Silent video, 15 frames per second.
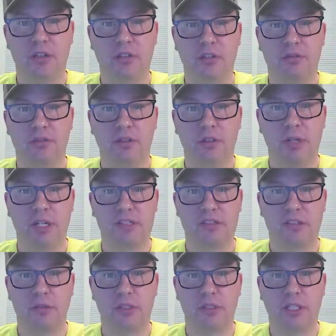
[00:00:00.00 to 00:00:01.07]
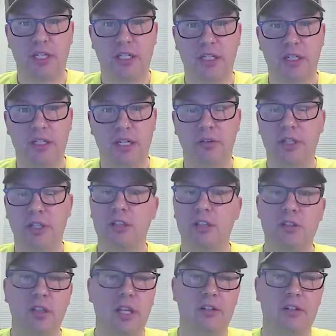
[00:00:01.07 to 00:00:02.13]
tariff on Mexico and Canada. Now, look, he
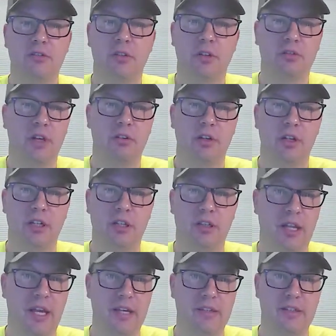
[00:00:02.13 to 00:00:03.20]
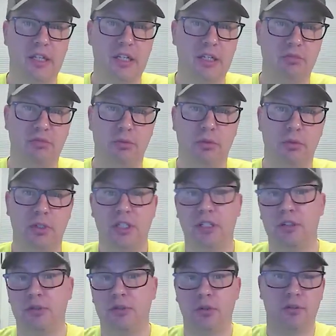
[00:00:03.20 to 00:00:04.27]
used a lot of strong rhetoric the last time before
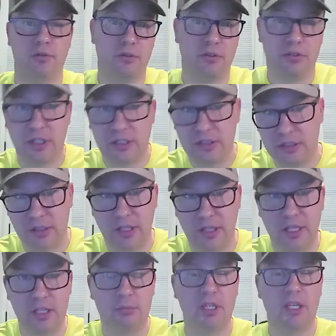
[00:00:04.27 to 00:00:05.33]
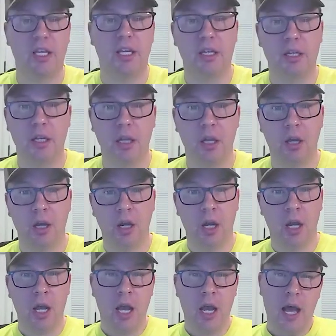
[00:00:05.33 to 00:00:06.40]
he sort of sought to delay him again.
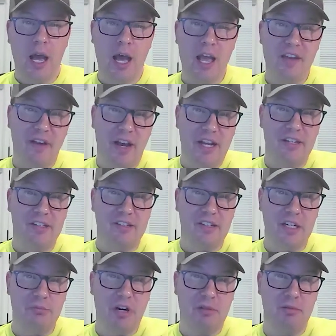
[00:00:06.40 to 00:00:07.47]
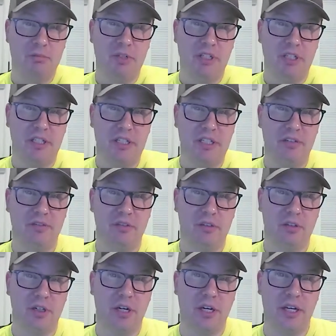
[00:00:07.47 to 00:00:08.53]
If I had to assign a probability
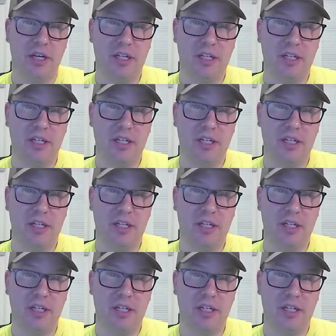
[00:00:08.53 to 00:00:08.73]
for